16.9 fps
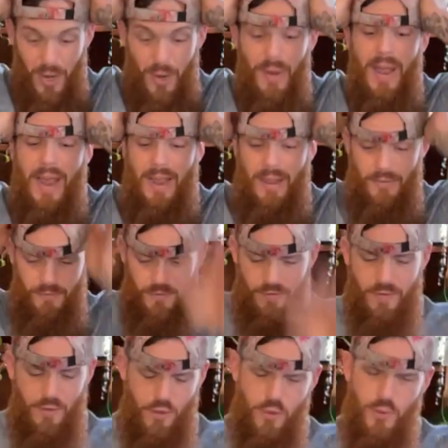don't have
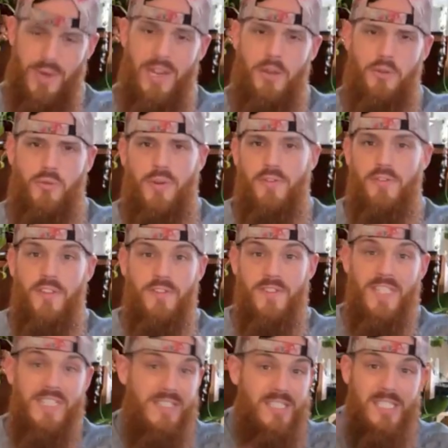
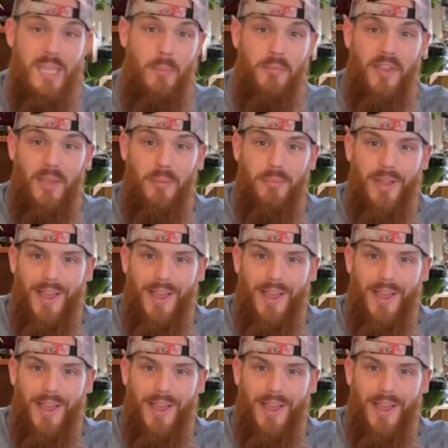350 something